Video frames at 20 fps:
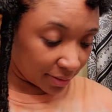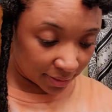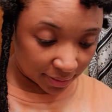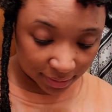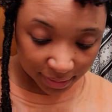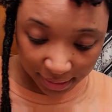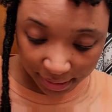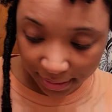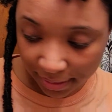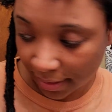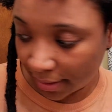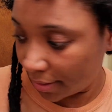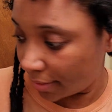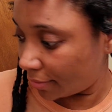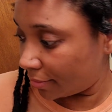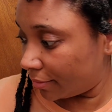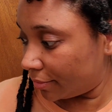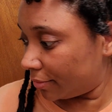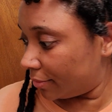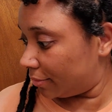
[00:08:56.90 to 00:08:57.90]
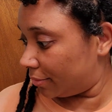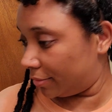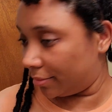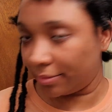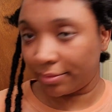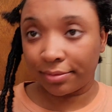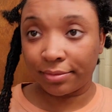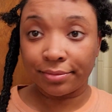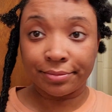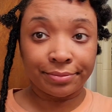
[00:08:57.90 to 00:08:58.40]
That's it.
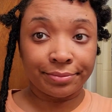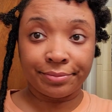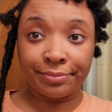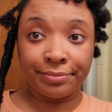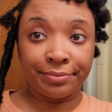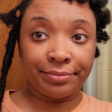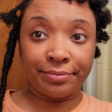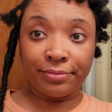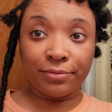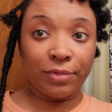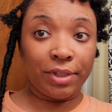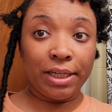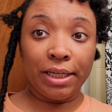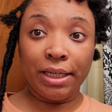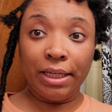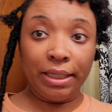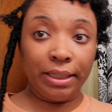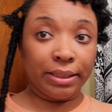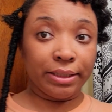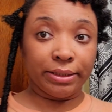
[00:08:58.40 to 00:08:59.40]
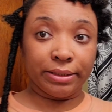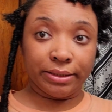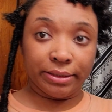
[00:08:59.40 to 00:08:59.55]
We done.